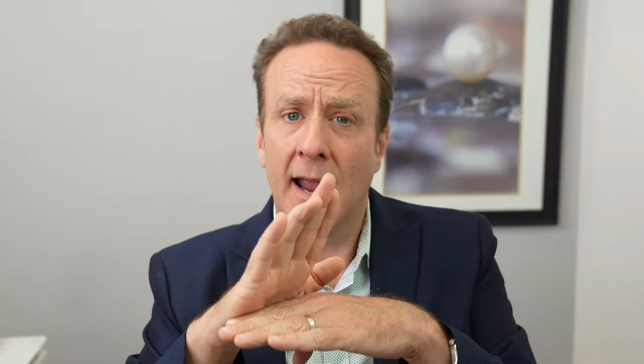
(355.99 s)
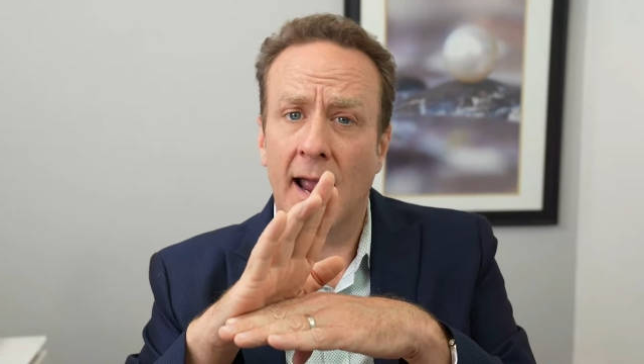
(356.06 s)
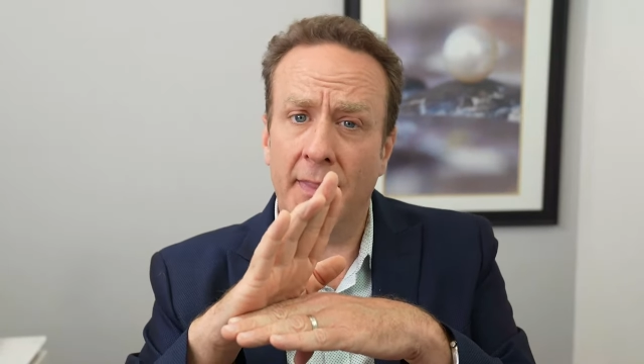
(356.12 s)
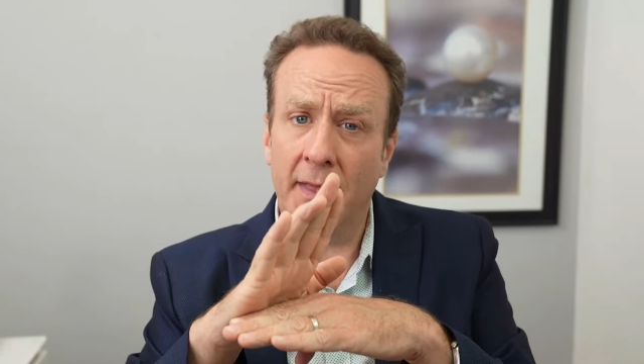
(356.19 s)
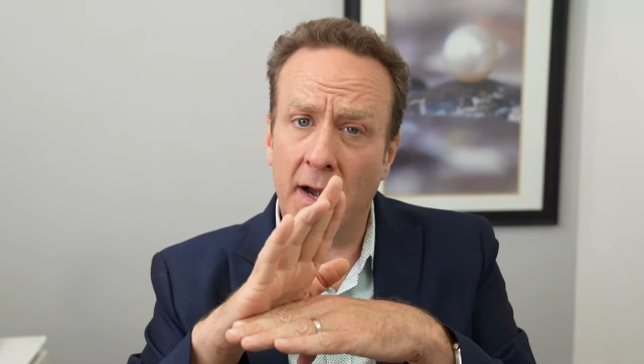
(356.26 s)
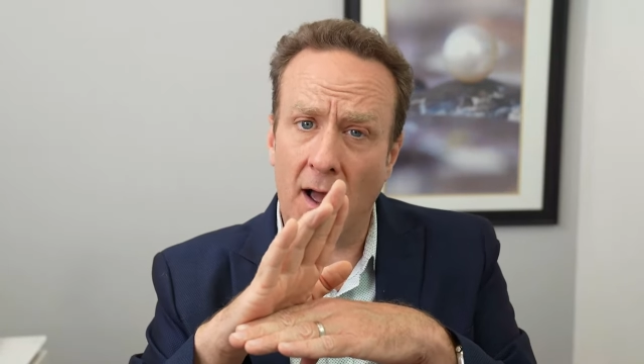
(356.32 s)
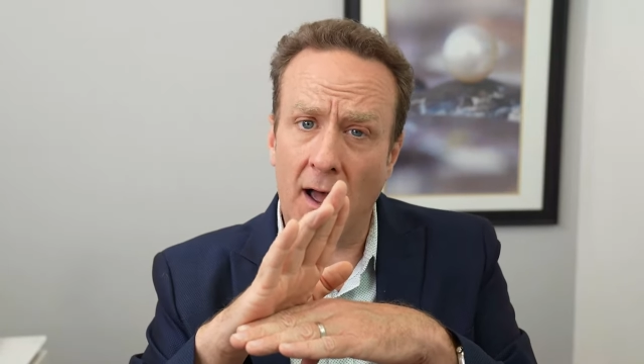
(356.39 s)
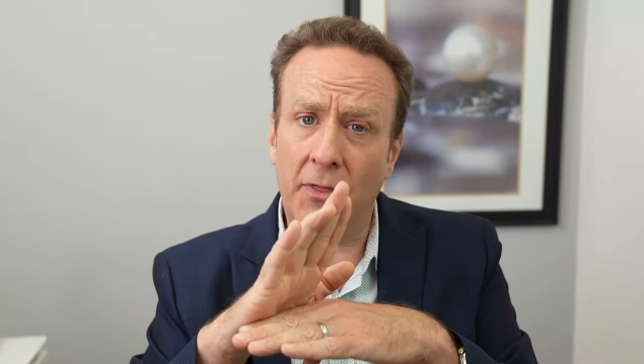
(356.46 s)

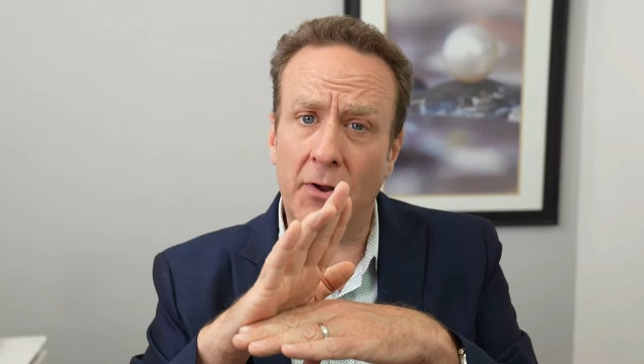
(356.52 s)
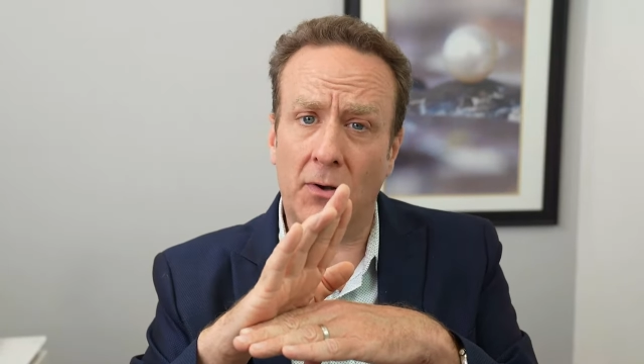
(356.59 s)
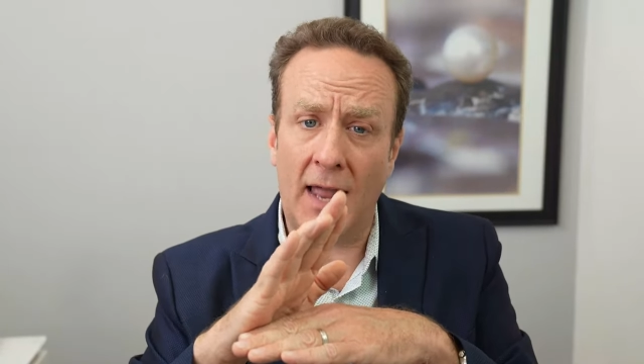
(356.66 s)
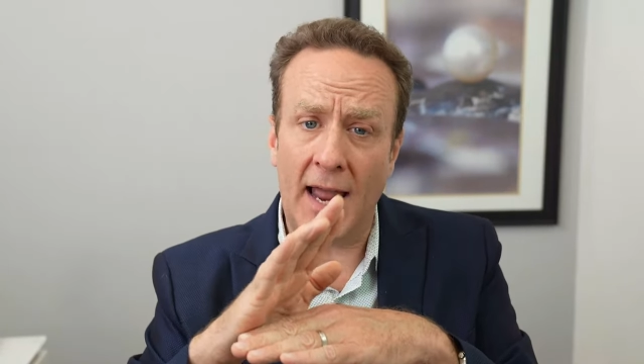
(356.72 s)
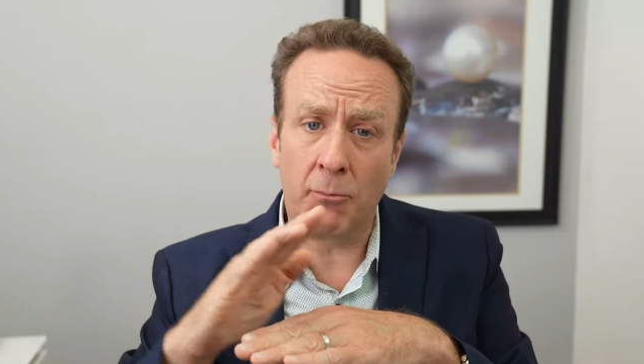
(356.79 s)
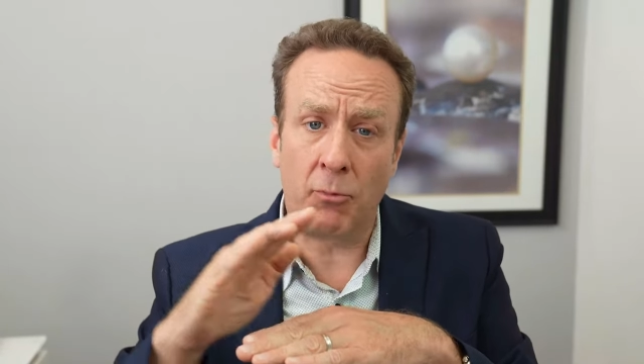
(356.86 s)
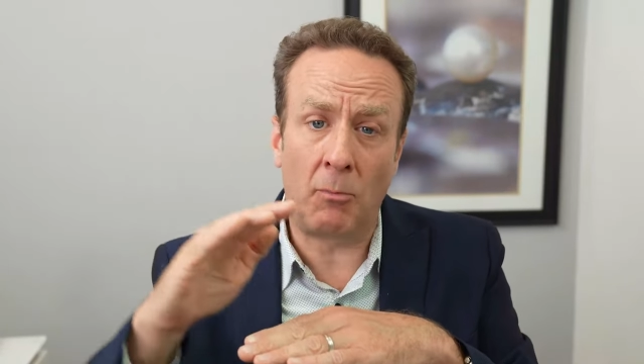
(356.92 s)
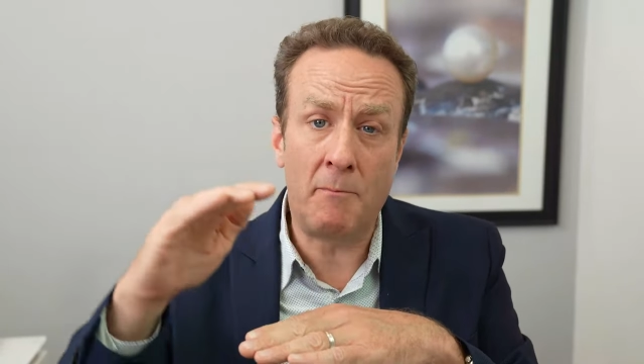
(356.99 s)
and then other
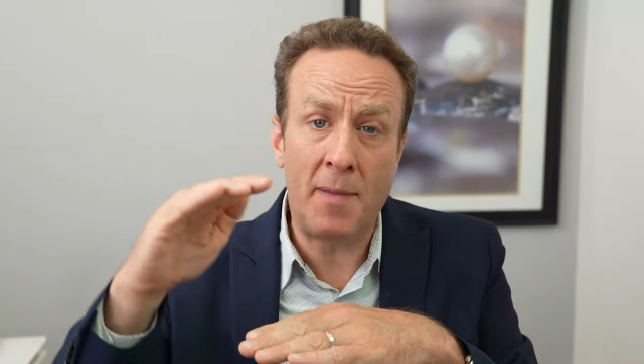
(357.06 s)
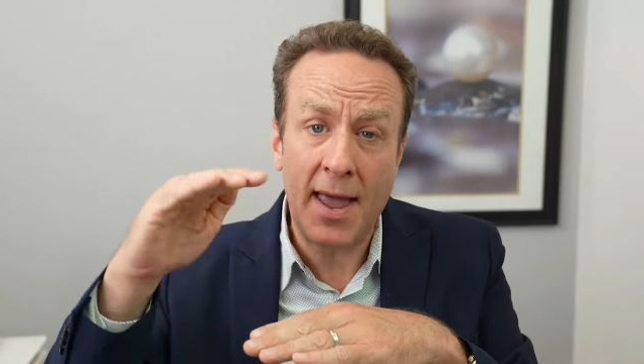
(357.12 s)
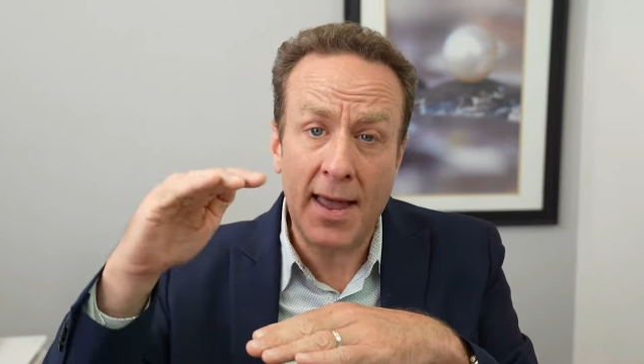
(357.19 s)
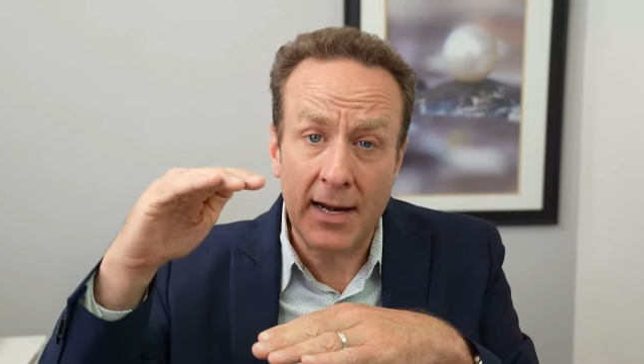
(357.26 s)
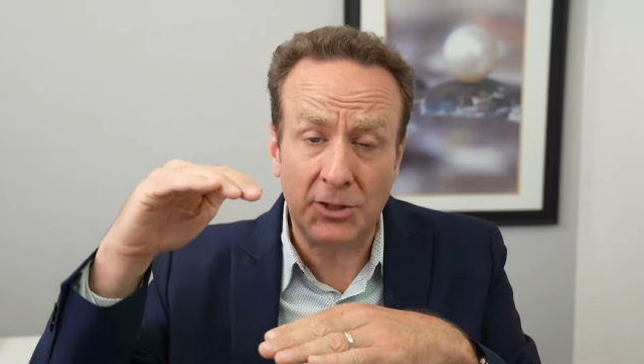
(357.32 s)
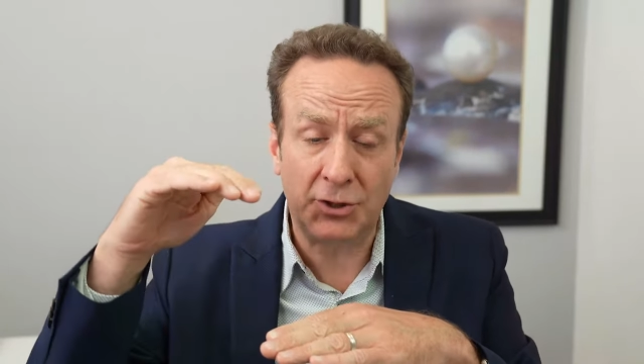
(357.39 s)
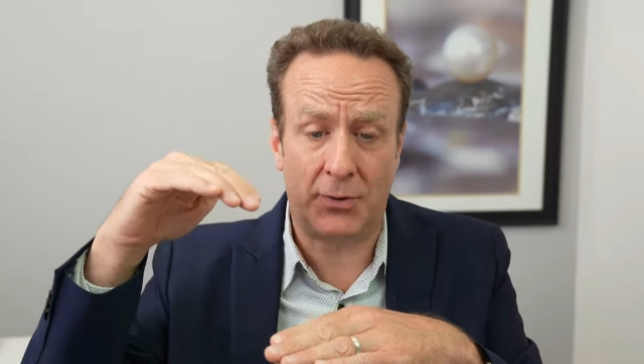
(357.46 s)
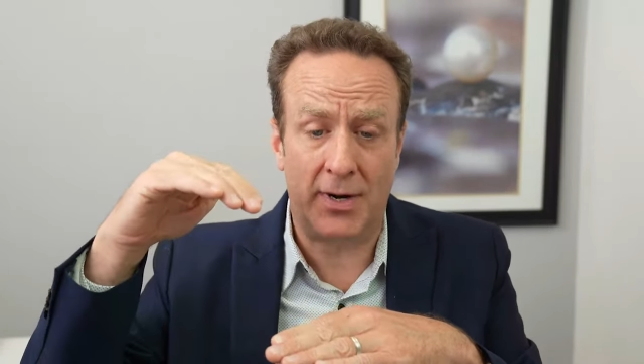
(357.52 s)
light will
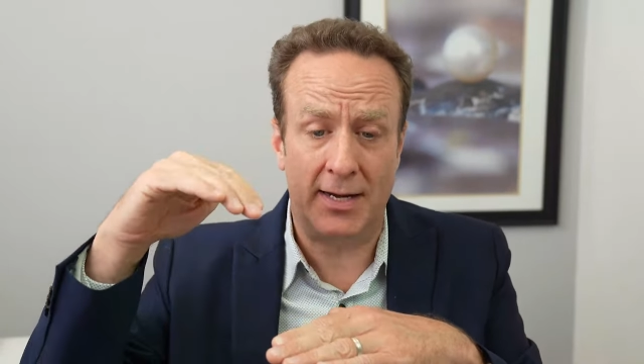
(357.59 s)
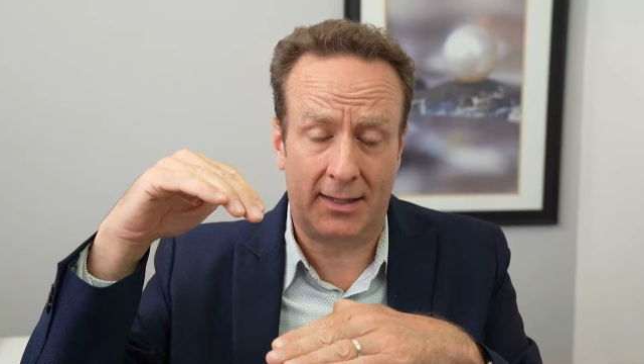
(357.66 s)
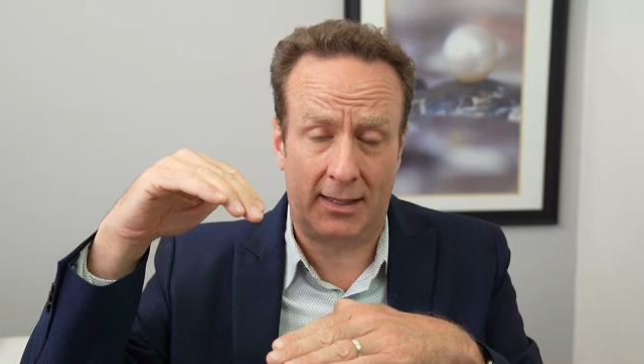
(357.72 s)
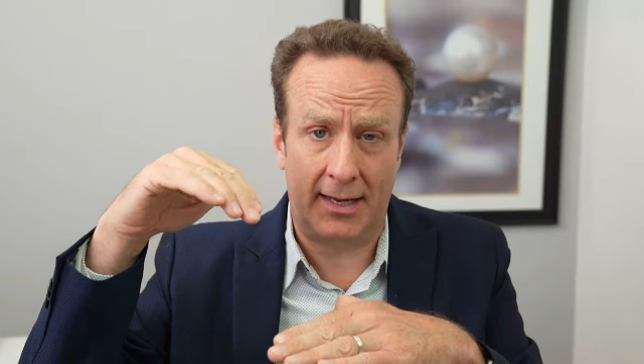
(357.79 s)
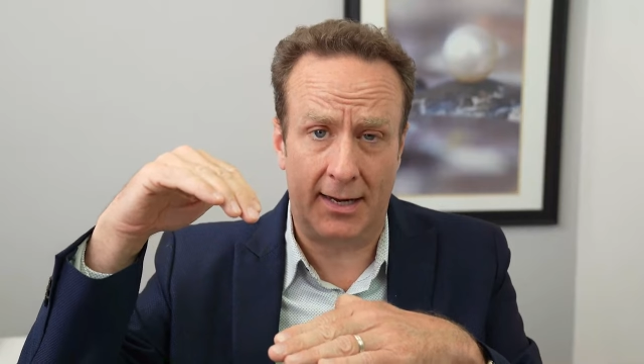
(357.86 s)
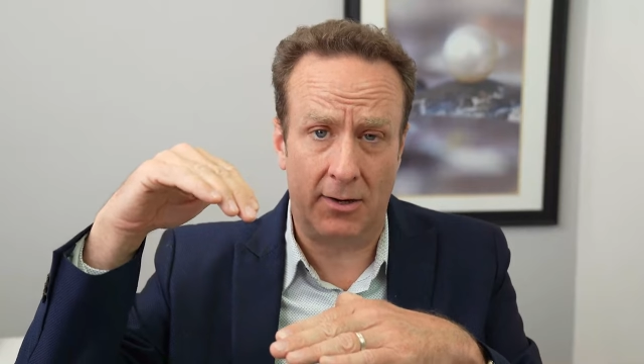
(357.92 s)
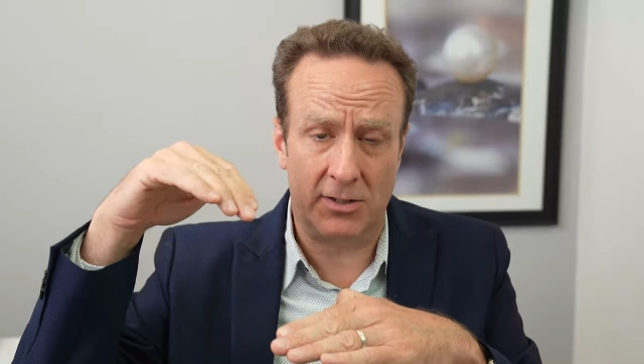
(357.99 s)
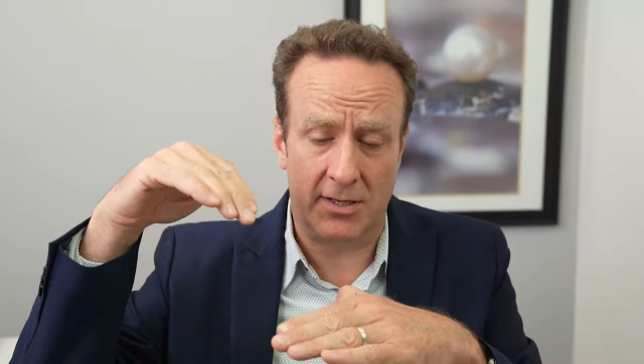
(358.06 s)
penetrate
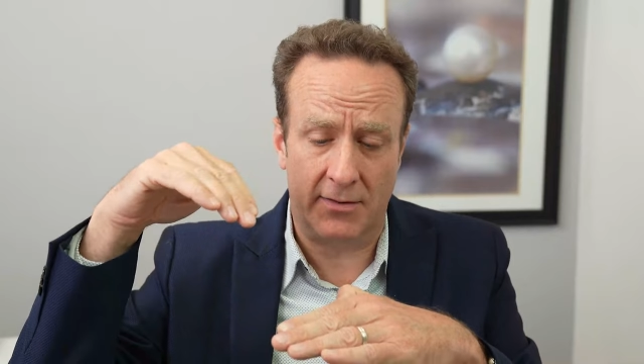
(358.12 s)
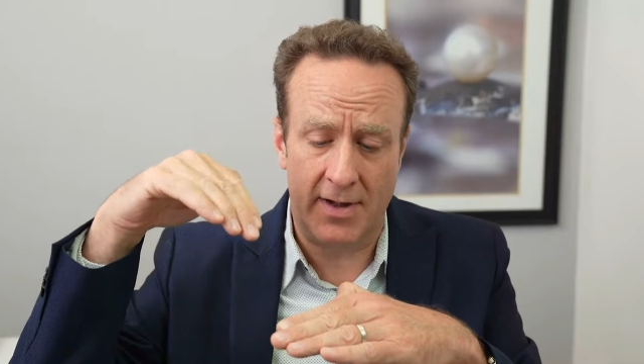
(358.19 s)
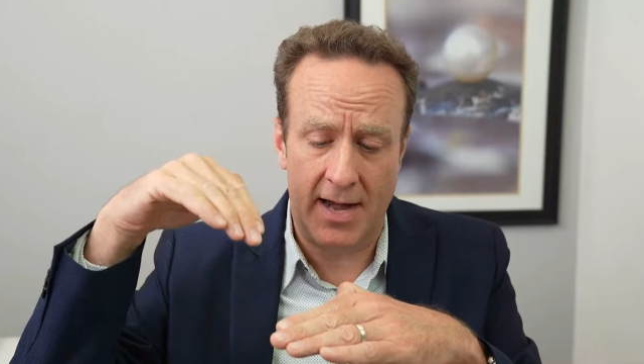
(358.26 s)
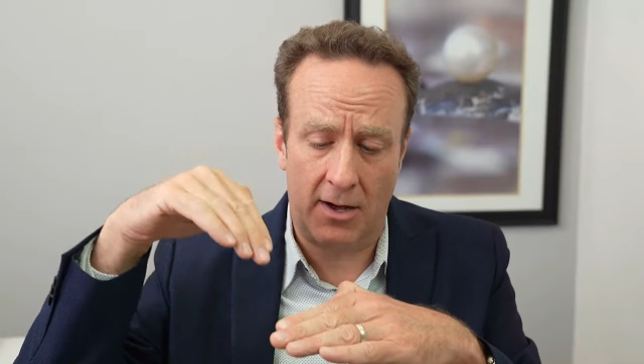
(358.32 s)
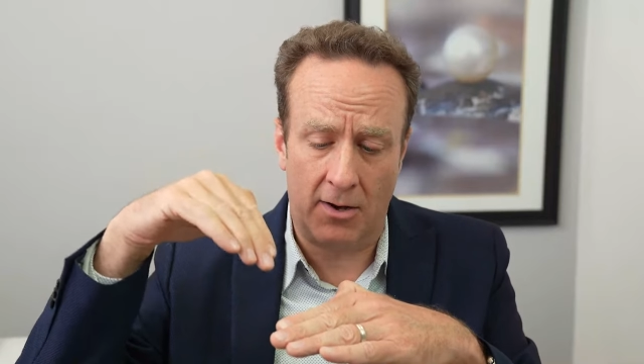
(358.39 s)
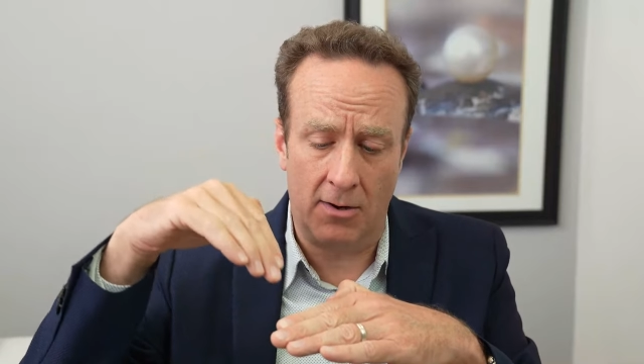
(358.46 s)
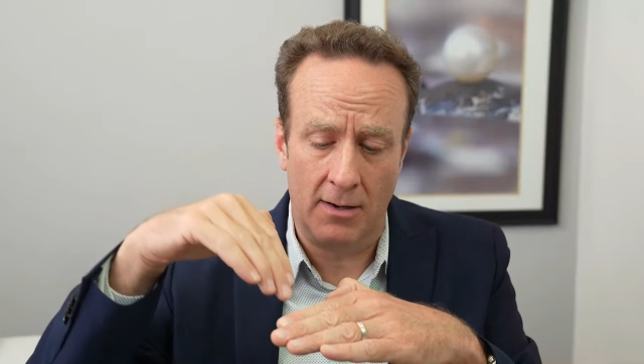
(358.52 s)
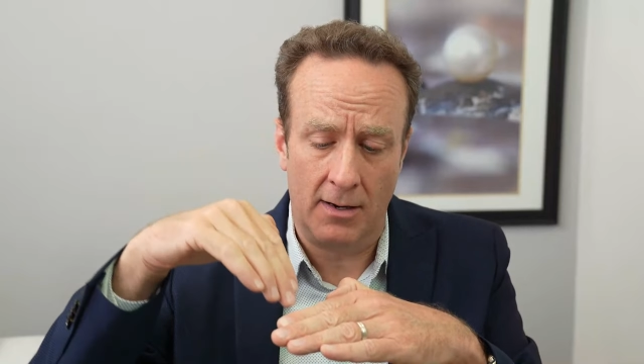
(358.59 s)
the layers of
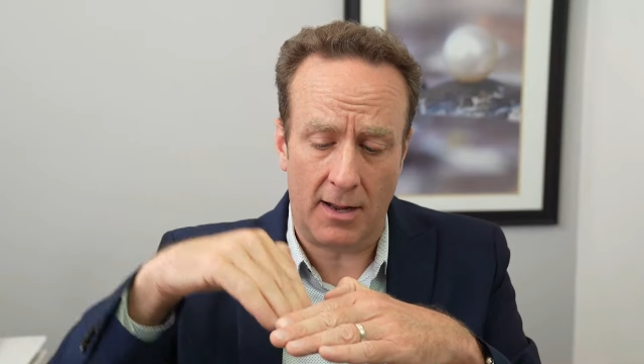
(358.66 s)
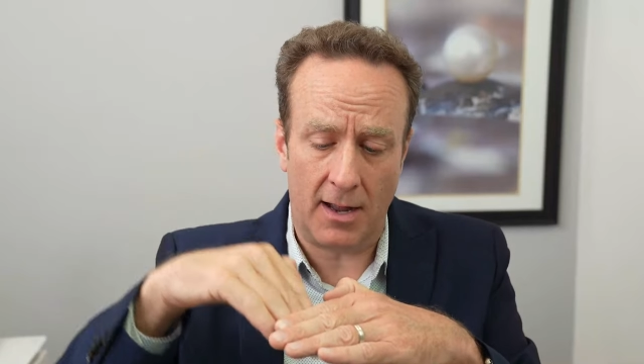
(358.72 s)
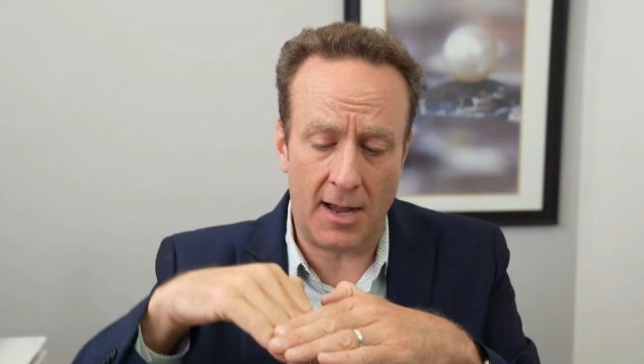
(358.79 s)
nacre,